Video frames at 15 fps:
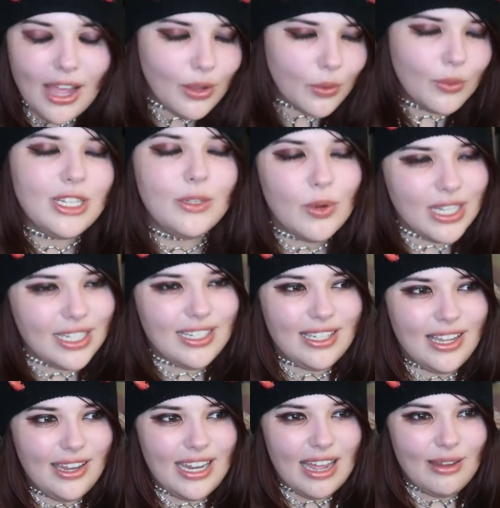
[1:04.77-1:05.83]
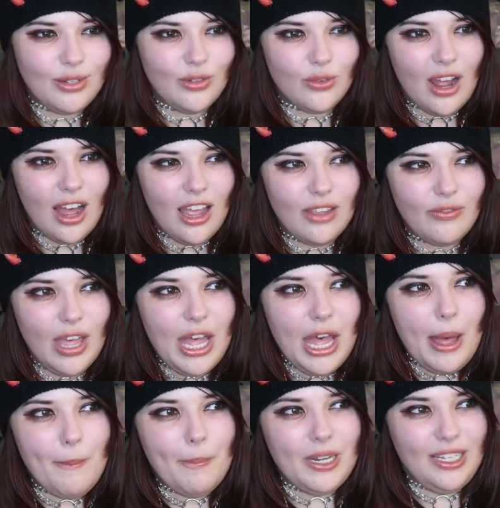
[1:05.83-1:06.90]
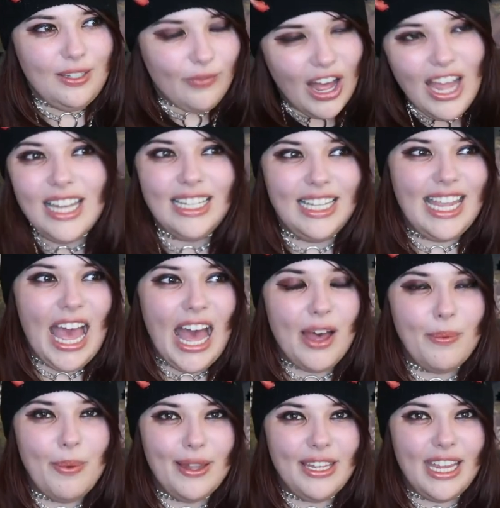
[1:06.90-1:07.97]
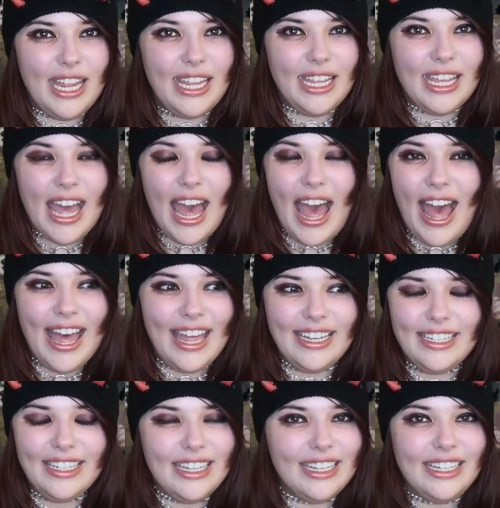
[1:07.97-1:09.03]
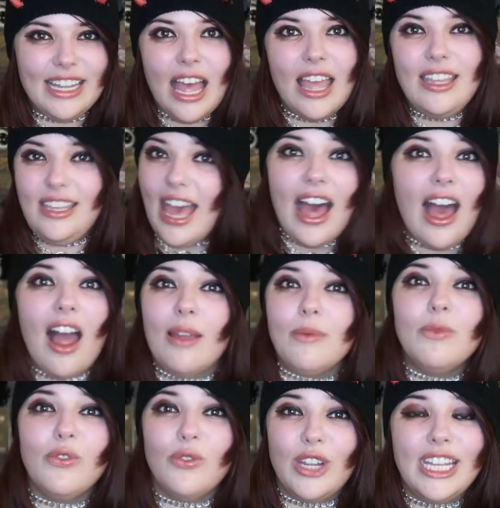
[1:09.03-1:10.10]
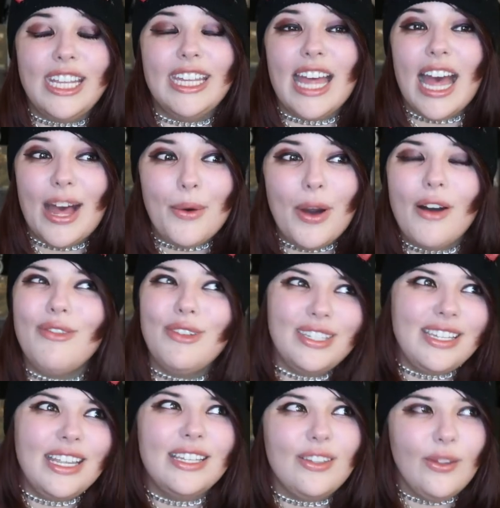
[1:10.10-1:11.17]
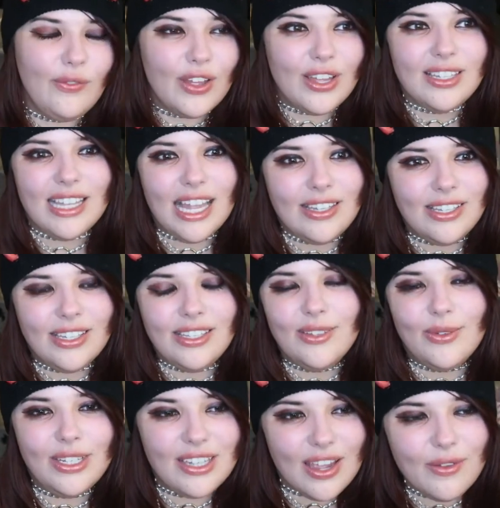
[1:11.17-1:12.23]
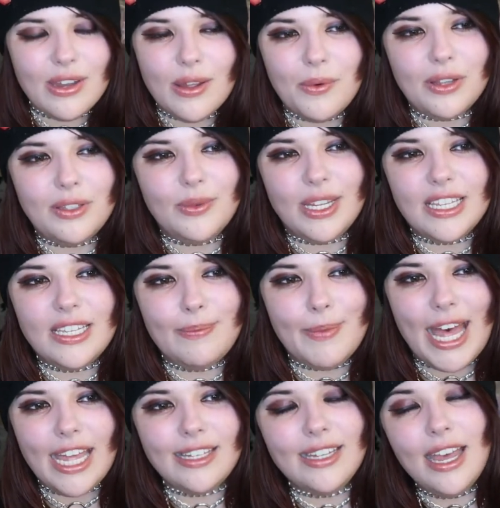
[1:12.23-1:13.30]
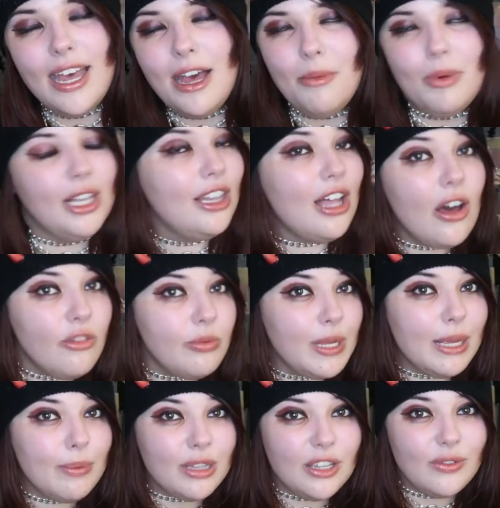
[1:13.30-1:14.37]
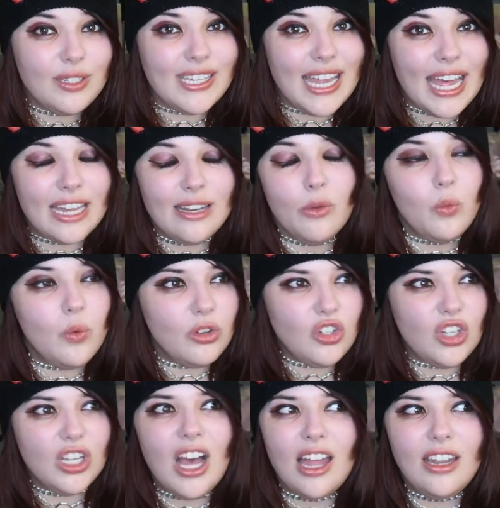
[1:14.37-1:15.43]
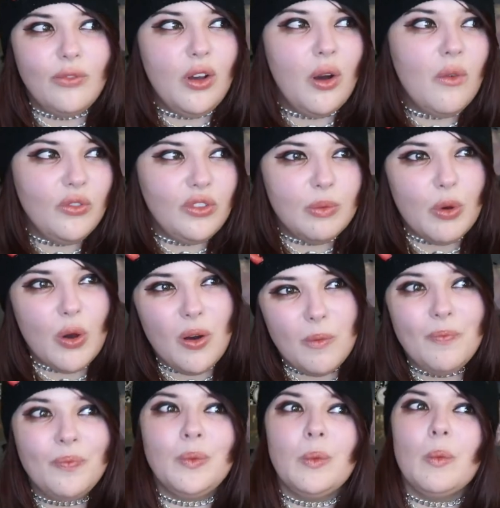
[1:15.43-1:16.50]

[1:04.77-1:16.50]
I always wanted to learn how to drive, but it's finally happening, and yeah, I'm freaking out. Obviously, it's the first lesson, so I don't know what to expect, but a lot of people have said once you're kind of comfortable